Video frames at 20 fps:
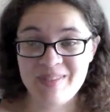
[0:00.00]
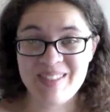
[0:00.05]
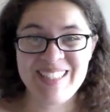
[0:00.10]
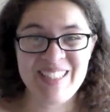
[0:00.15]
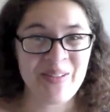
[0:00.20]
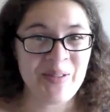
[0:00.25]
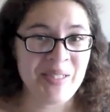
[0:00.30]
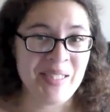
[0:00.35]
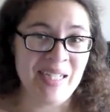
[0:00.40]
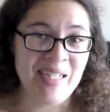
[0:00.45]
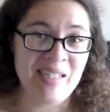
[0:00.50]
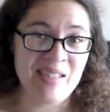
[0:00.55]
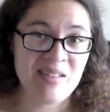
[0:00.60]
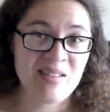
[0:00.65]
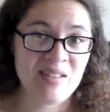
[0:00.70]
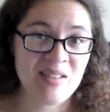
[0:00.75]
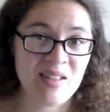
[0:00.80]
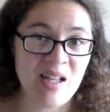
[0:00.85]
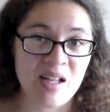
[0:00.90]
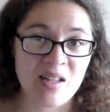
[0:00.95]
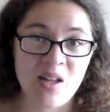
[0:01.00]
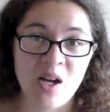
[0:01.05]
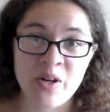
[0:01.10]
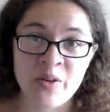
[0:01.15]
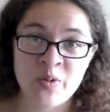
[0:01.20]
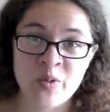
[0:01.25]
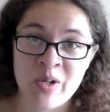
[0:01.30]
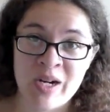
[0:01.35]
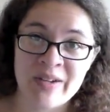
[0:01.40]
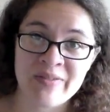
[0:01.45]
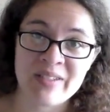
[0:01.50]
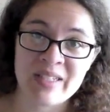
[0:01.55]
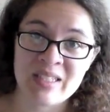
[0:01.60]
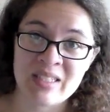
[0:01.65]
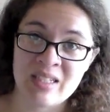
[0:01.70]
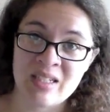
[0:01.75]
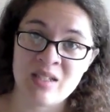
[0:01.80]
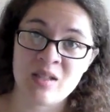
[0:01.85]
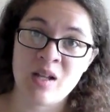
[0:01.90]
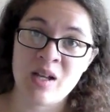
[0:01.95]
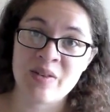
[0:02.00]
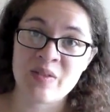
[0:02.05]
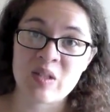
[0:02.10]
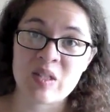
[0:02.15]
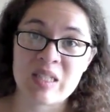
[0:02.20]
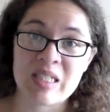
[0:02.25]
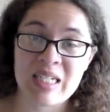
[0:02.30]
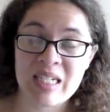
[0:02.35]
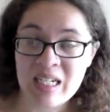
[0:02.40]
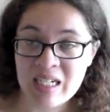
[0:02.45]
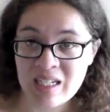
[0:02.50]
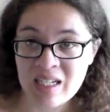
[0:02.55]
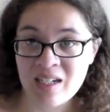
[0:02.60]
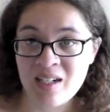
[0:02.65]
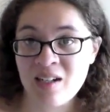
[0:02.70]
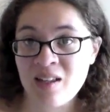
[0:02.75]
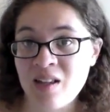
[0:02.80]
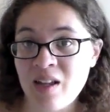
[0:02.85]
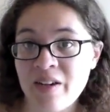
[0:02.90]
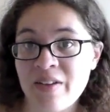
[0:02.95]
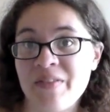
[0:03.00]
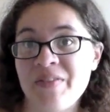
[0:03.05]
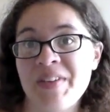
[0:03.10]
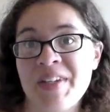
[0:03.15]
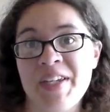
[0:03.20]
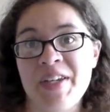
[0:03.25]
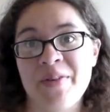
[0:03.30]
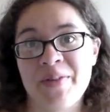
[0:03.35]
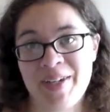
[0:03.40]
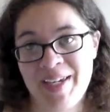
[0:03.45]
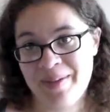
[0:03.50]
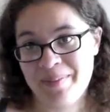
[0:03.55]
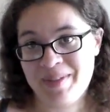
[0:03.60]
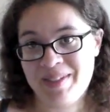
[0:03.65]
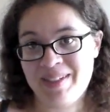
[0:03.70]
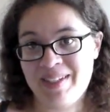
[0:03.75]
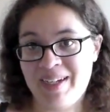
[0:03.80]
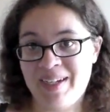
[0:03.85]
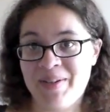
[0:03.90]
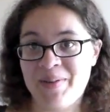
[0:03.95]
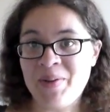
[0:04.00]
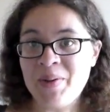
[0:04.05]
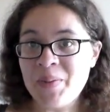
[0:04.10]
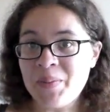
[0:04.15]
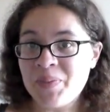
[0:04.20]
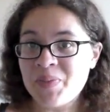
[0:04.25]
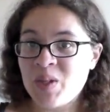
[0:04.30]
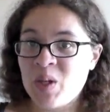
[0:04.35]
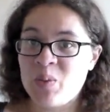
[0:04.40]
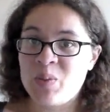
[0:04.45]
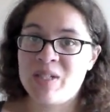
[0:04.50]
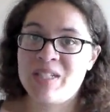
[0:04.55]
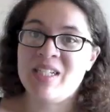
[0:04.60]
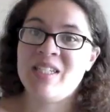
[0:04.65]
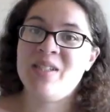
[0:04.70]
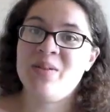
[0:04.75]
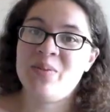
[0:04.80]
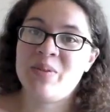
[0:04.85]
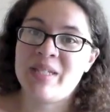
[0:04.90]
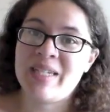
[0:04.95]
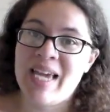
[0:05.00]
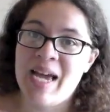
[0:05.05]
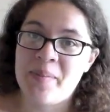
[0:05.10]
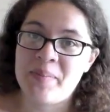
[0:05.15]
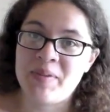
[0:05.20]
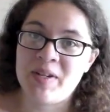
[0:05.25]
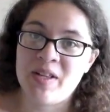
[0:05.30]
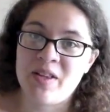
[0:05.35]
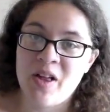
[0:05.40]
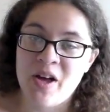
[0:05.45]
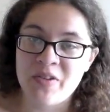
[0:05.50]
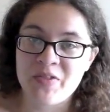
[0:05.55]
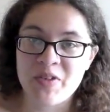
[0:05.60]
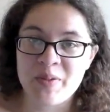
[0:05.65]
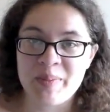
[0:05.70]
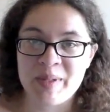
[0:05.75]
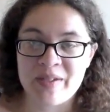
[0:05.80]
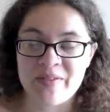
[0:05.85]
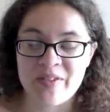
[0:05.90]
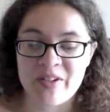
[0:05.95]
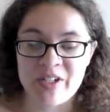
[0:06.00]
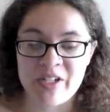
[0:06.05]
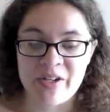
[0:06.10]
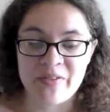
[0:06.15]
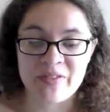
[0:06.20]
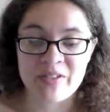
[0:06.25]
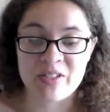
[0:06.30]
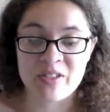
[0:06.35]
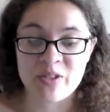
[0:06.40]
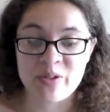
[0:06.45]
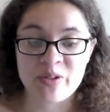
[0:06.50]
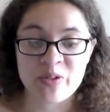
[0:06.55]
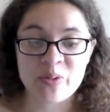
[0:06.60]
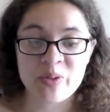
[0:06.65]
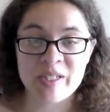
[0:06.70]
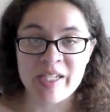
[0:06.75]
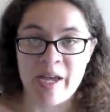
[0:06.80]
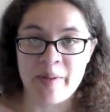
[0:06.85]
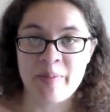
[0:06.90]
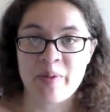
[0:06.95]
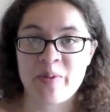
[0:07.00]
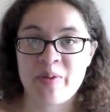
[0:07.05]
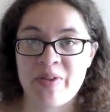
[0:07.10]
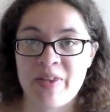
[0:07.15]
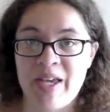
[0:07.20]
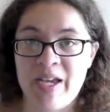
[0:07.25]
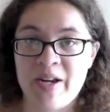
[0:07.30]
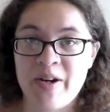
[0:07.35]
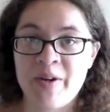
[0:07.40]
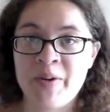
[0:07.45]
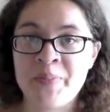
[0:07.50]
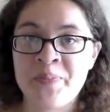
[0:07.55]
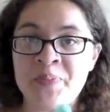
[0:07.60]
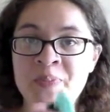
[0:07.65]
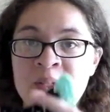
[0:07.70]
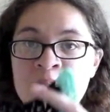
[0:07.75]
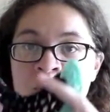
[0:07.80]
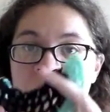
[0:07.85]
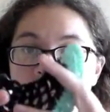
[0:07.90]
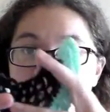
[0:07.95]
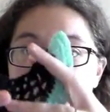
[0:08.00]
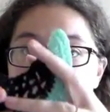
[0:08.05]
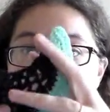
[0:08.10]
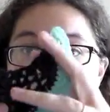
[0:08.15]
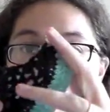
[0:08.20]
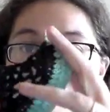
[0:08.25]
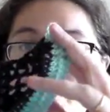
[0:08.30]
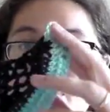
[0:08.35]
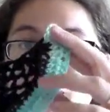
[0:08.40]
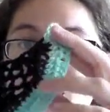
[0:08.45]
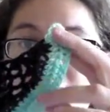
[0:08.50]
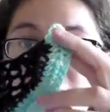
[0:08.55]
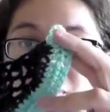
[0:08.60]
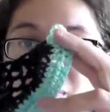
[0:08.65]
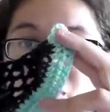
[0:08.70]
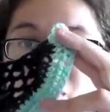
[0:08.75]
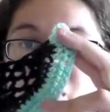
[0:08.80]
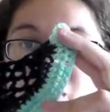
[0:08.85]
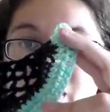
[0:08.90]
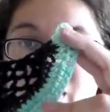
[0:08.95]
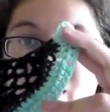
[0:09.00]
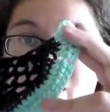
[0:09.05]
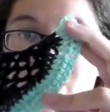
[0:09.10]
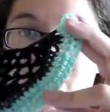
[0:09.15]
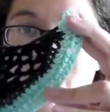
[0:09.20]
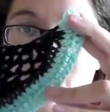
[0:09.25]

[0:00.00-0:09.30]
so I got a lot of crafting done, a lot of cleaning done, and a lot of video games done, which doesn't really happen a lot for me very often, so I was really happy with that. But I'll probably be working